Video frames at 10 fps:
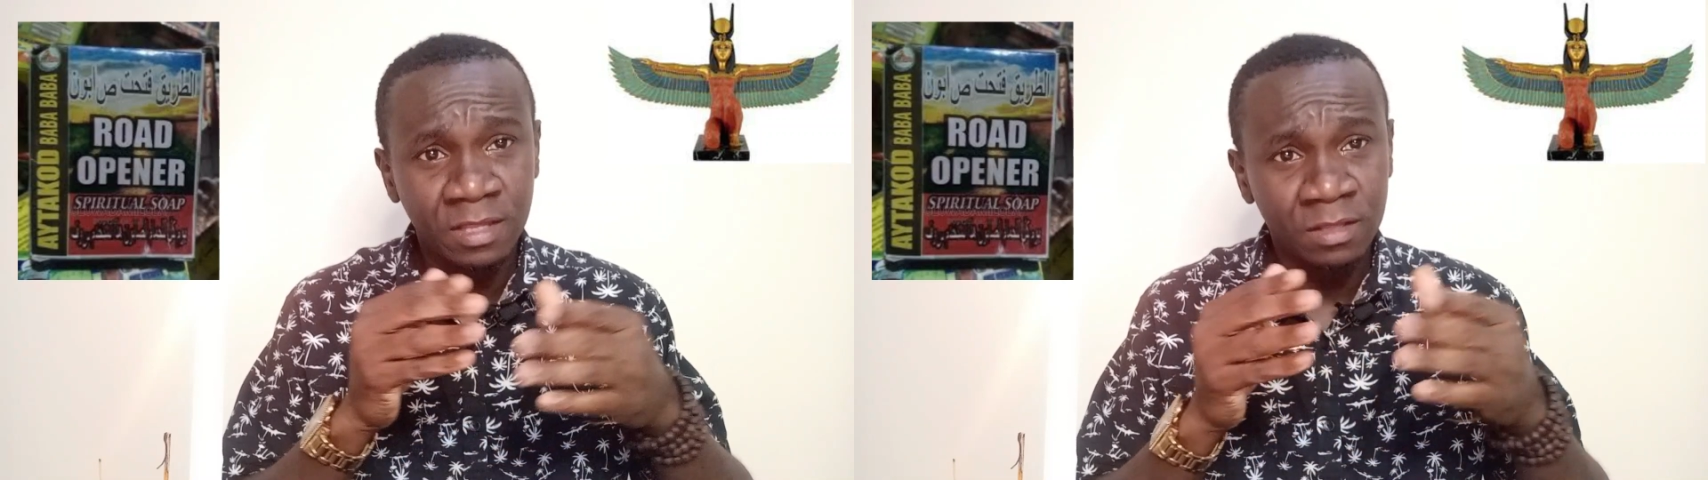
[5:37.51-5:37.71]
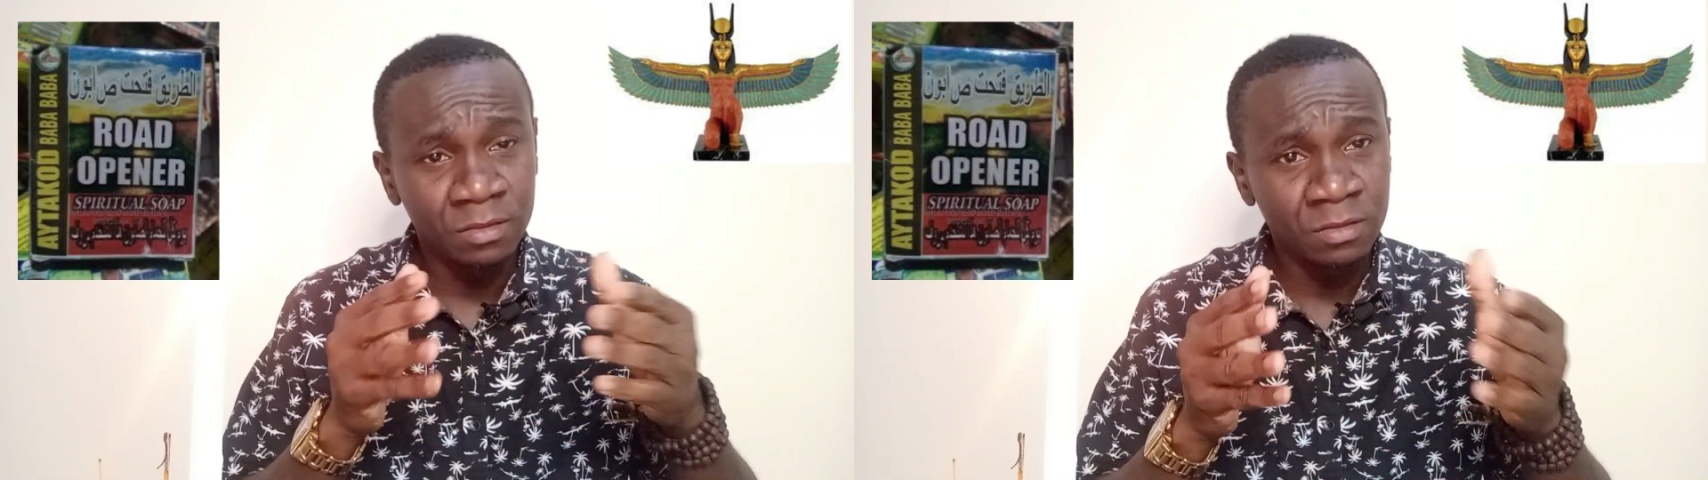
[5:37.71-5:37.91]

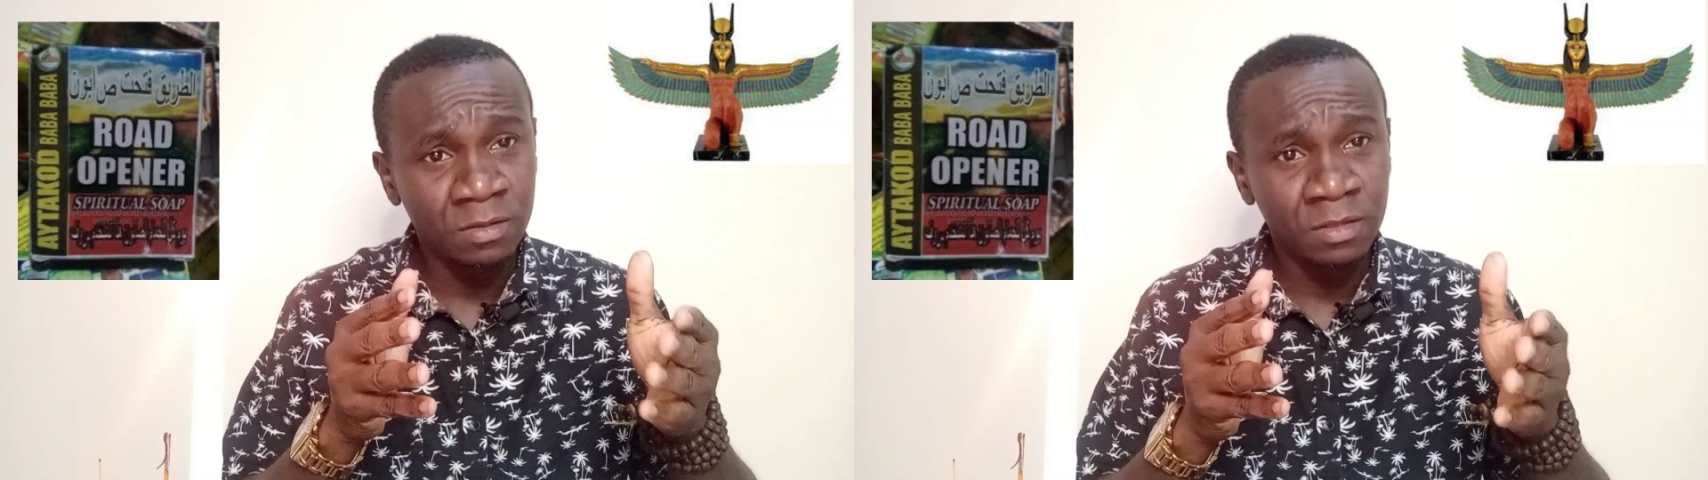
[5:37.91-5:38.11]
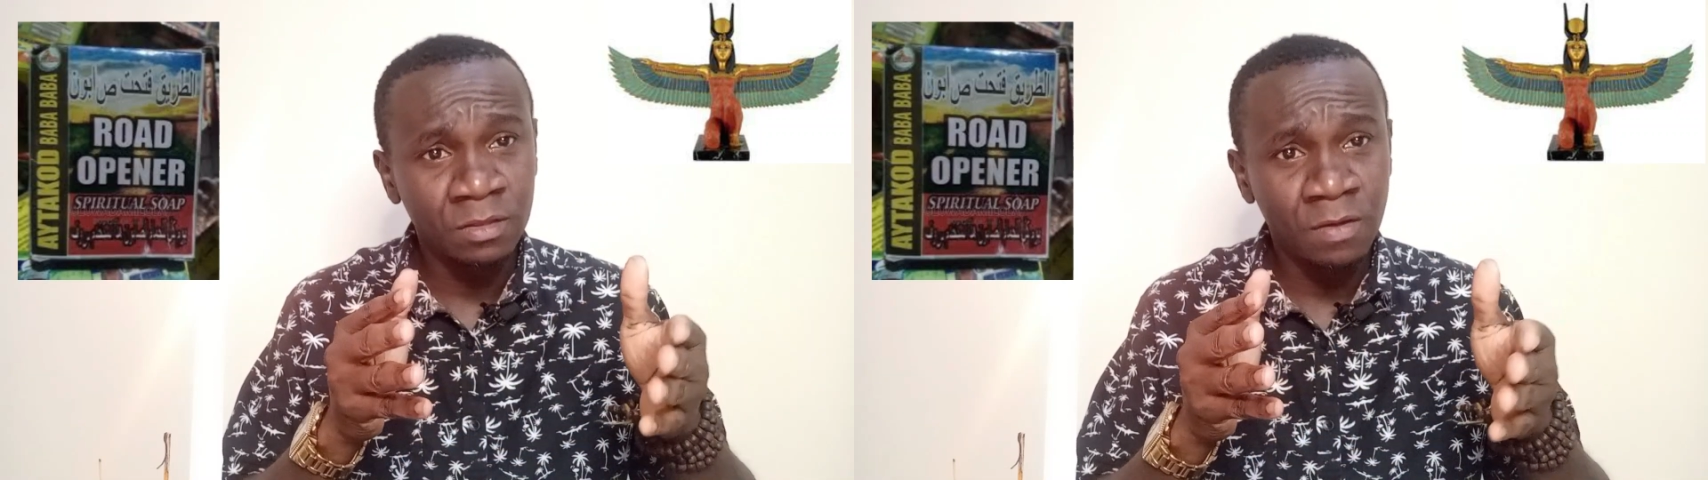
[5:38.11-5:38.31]

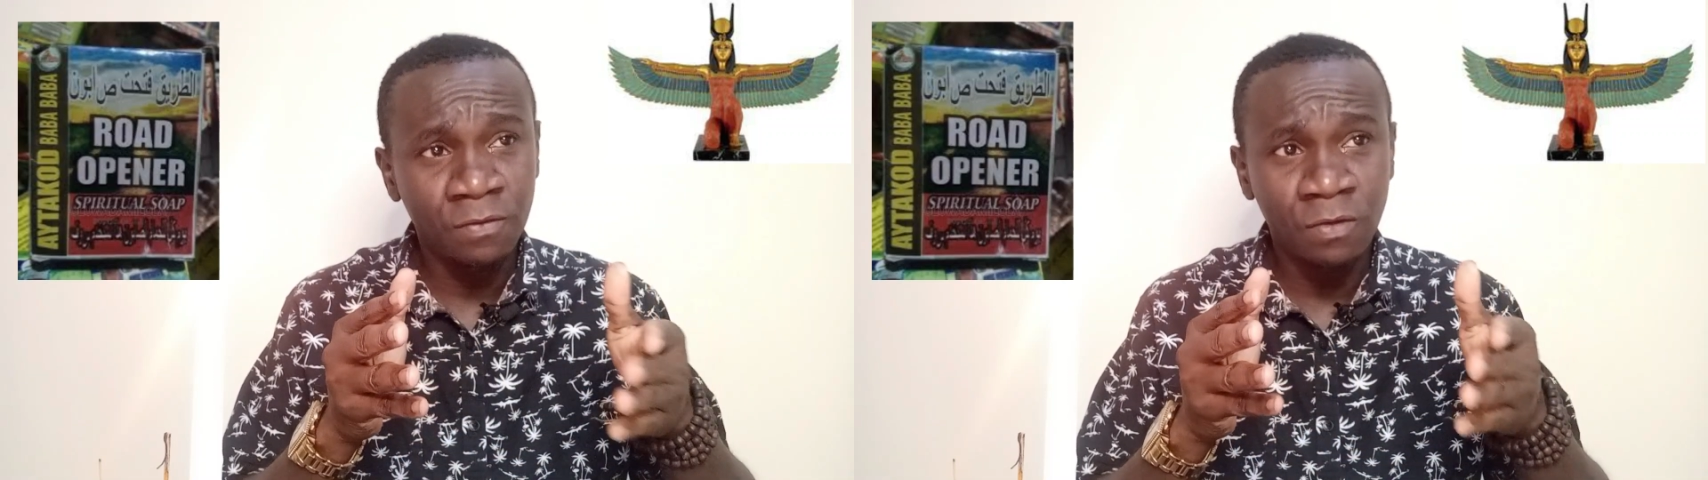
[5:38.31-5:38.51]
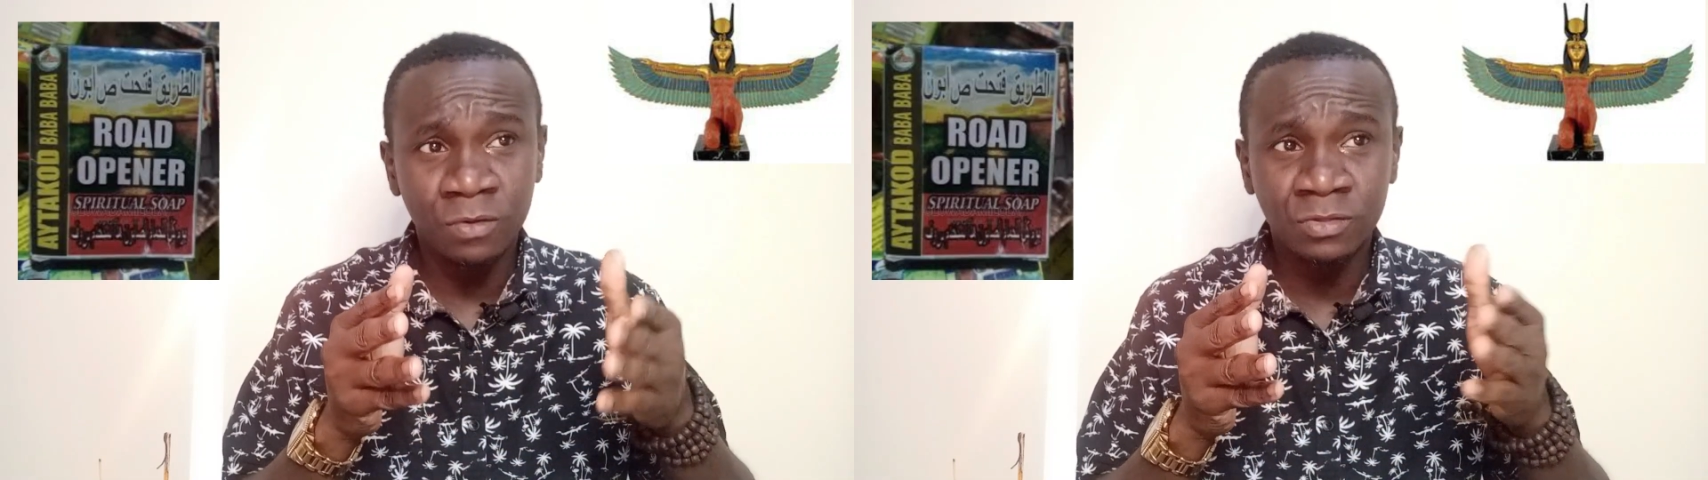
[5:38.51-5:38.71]

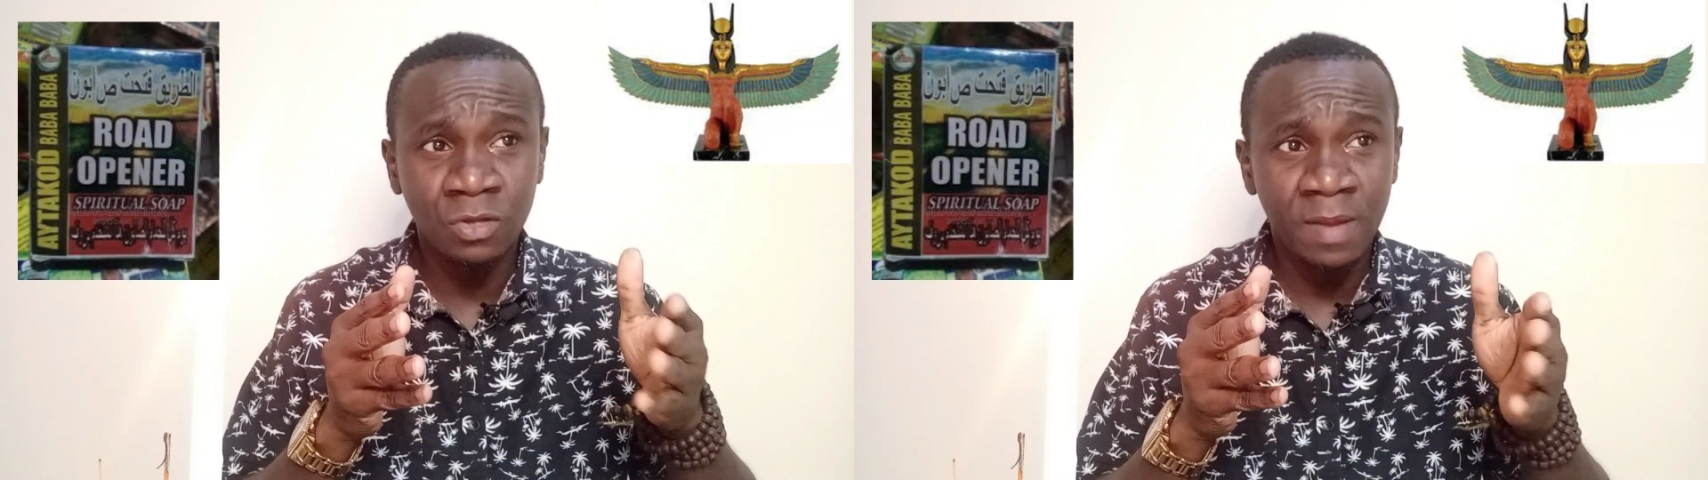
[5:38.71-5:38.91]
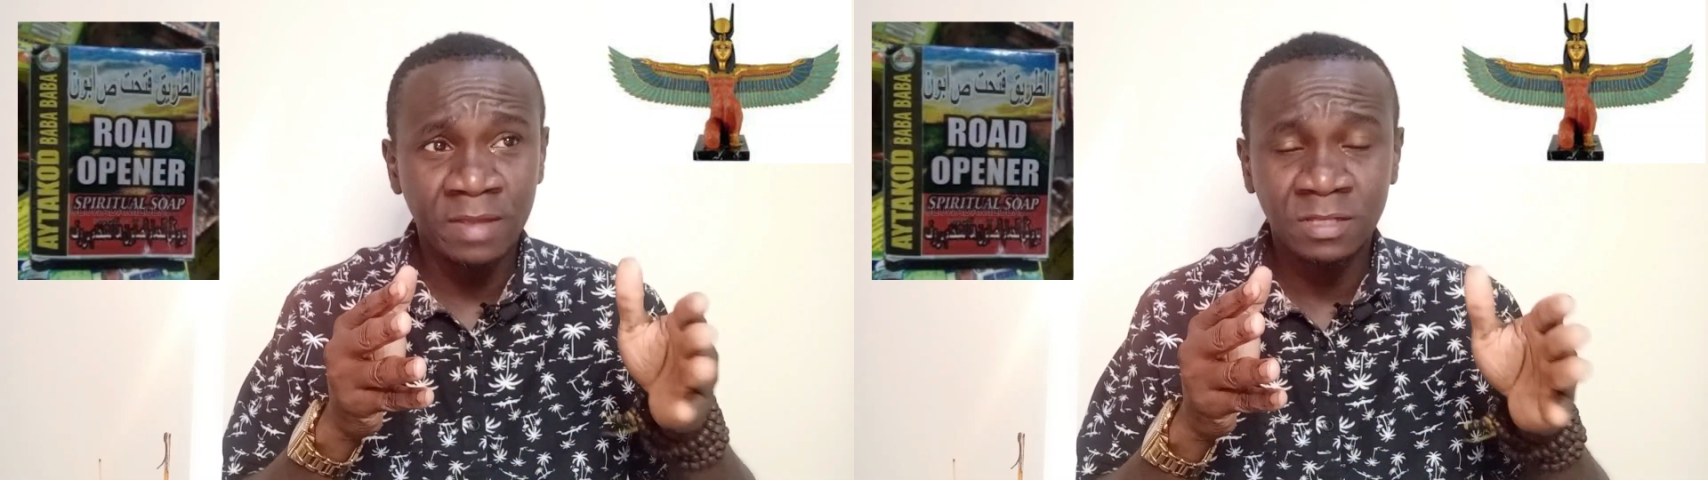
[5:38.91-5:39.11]
enough
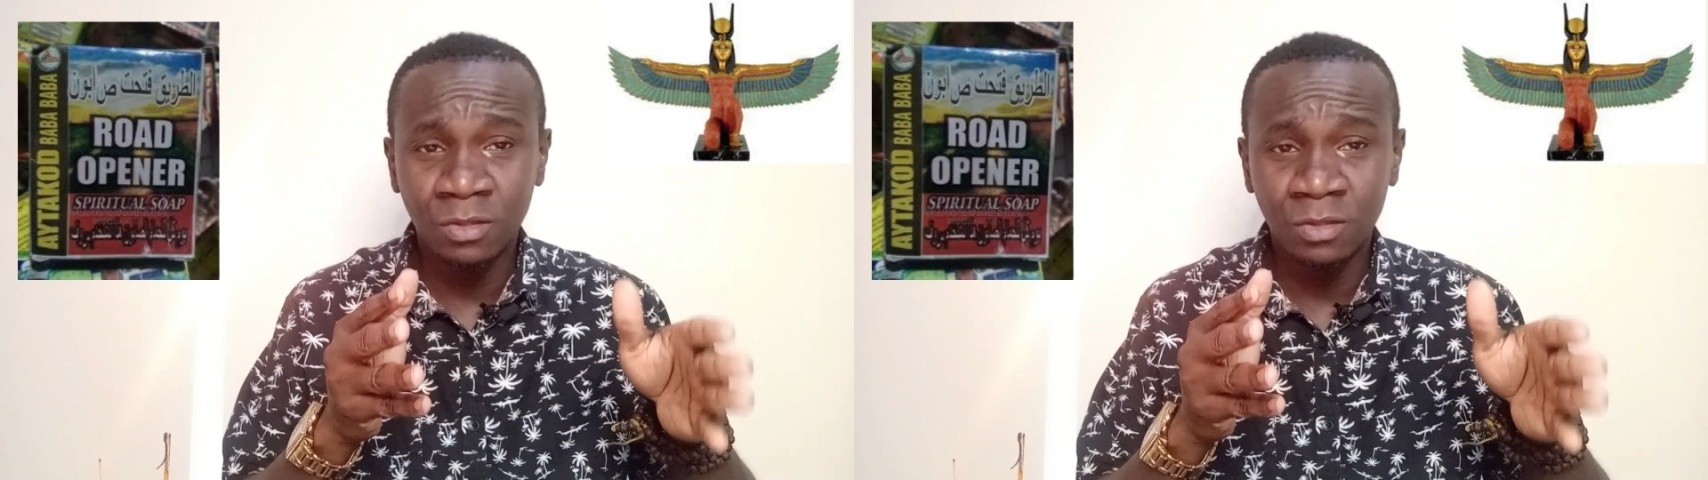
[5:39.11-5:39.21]
customers,